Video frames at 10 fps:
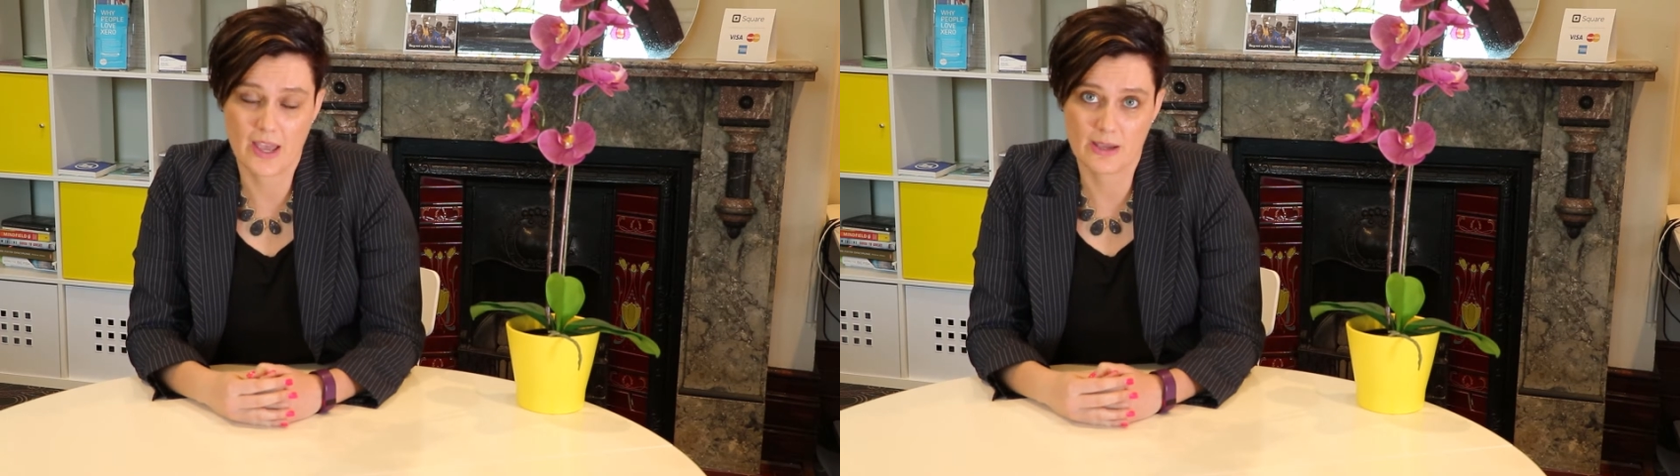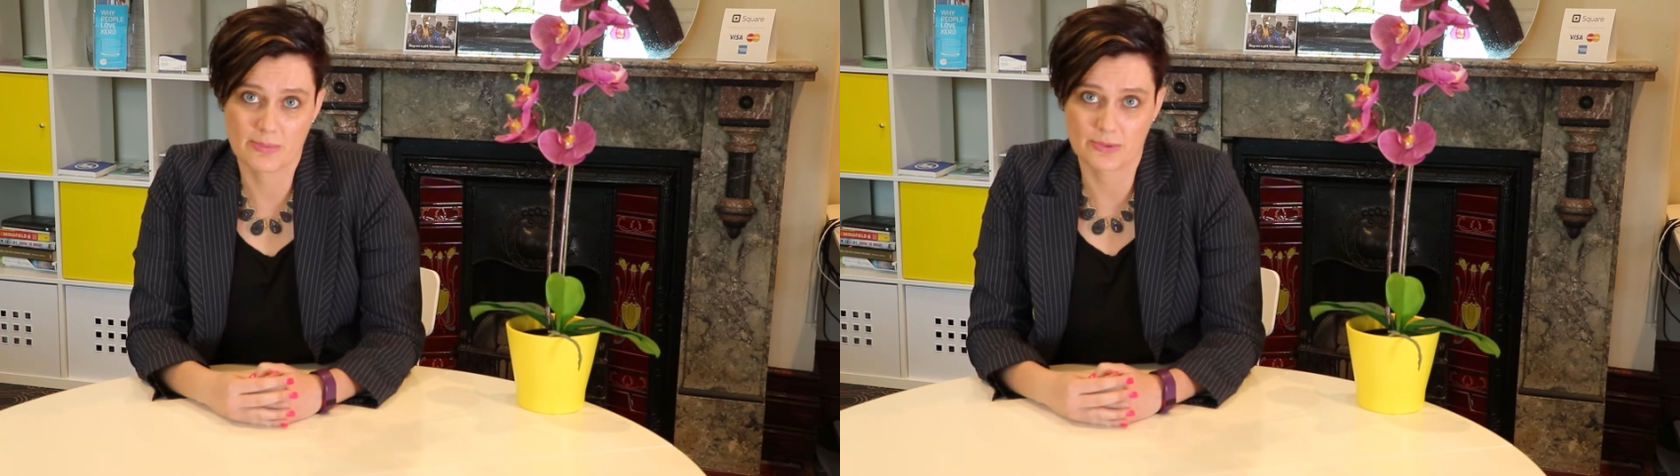
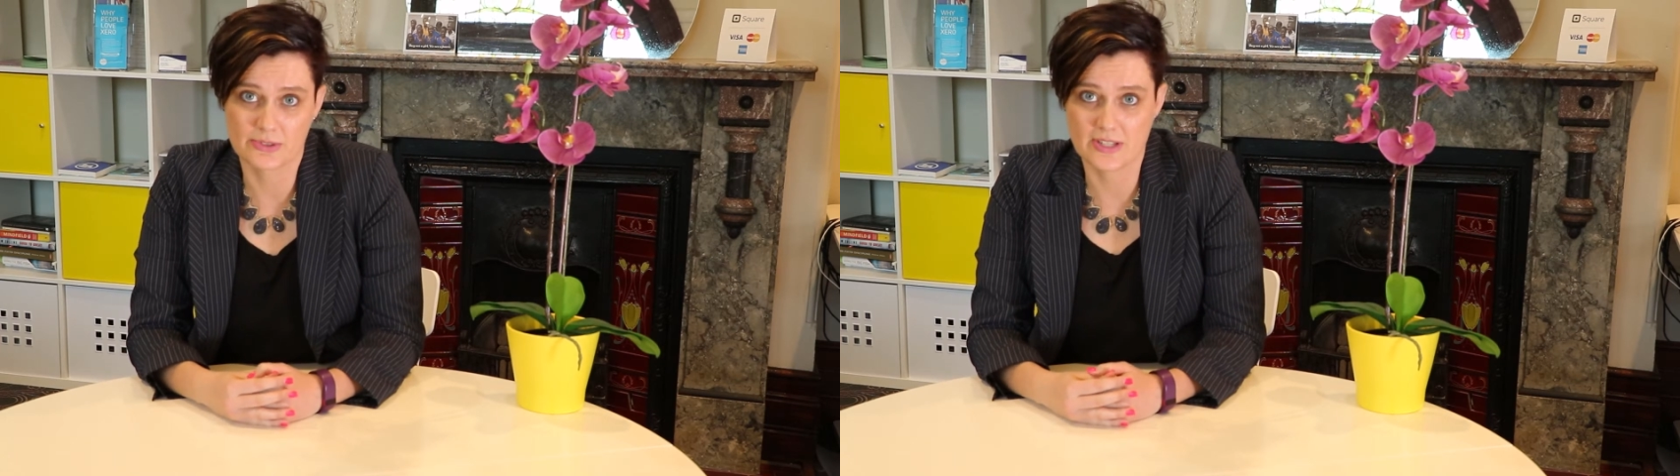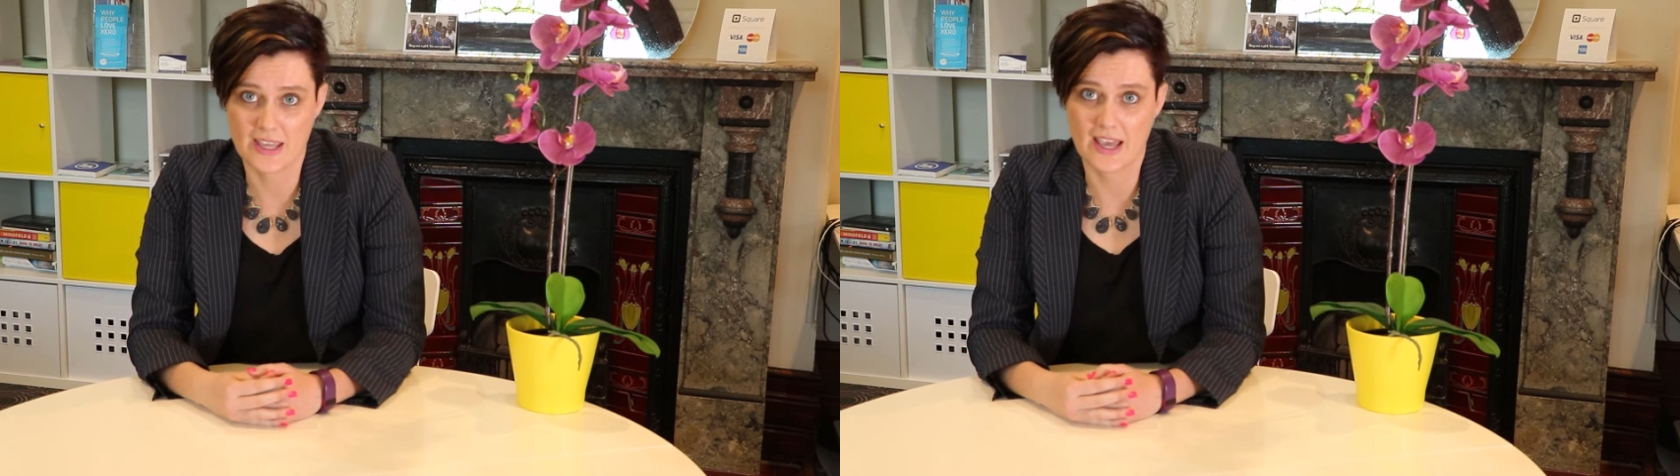able
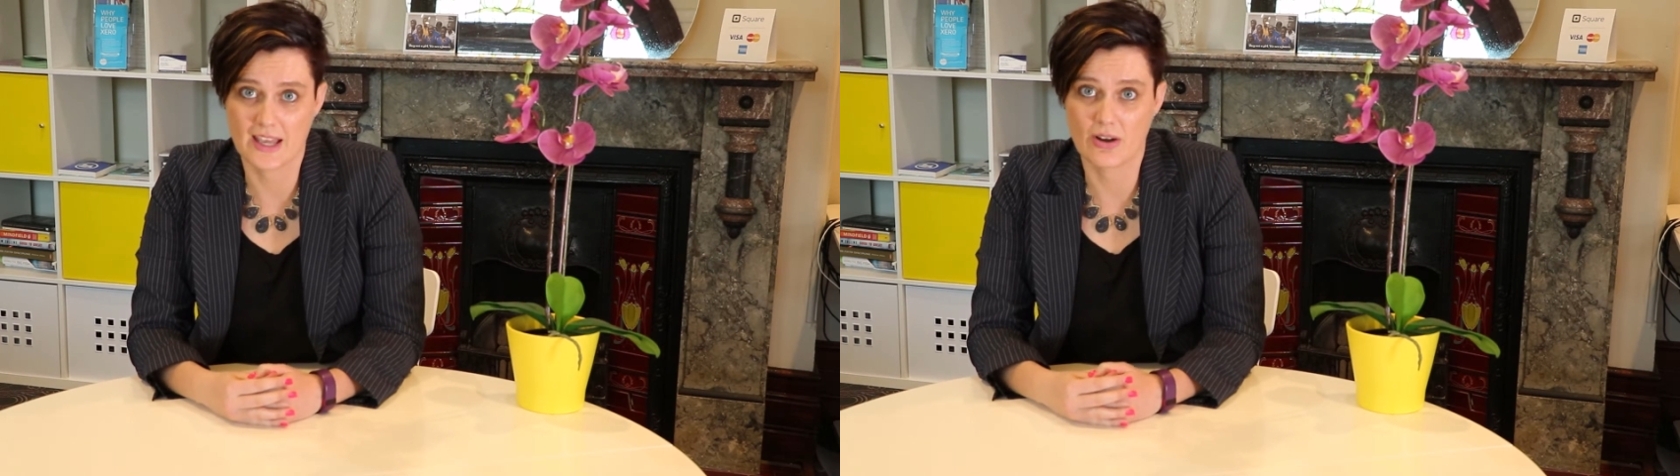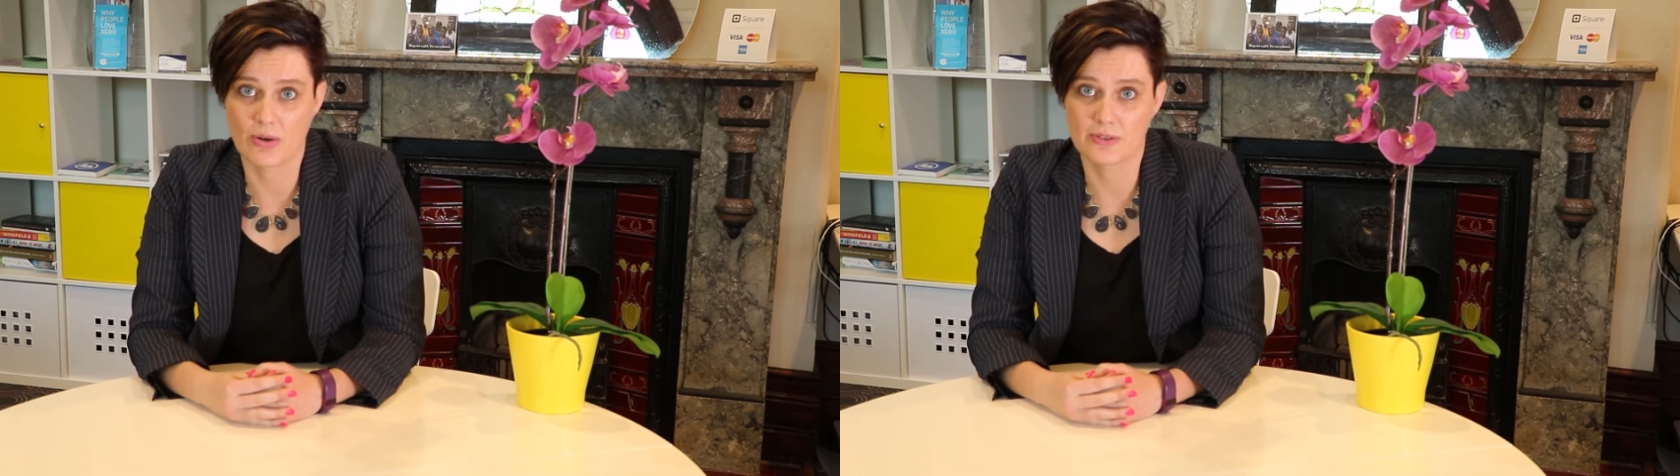to
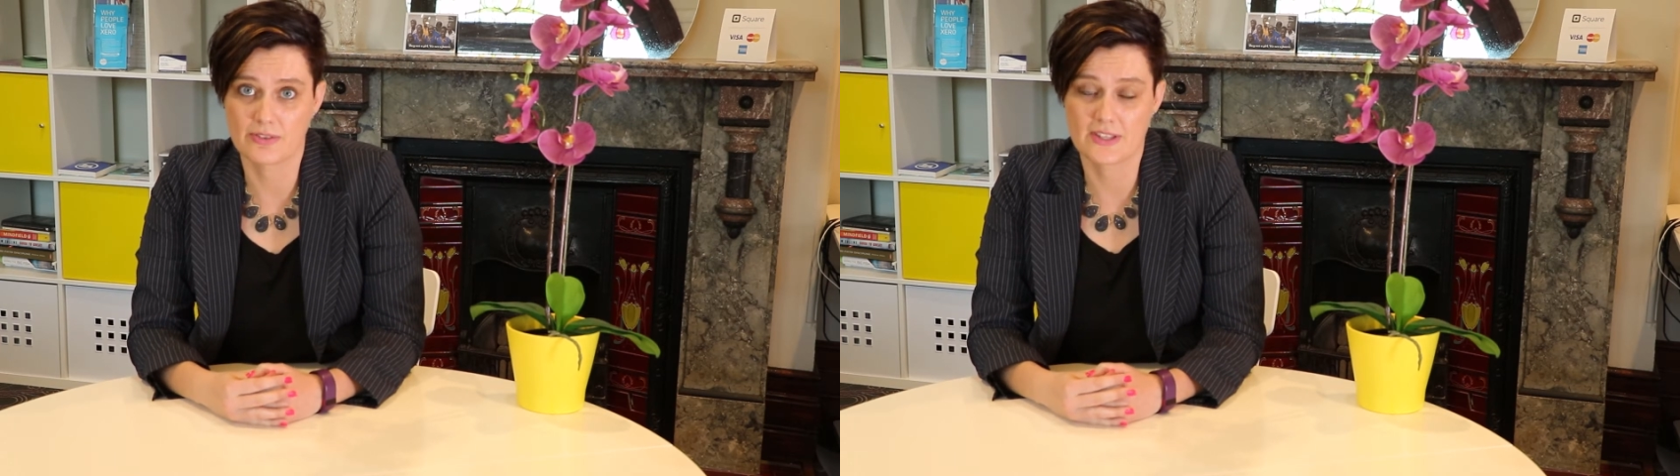get hold of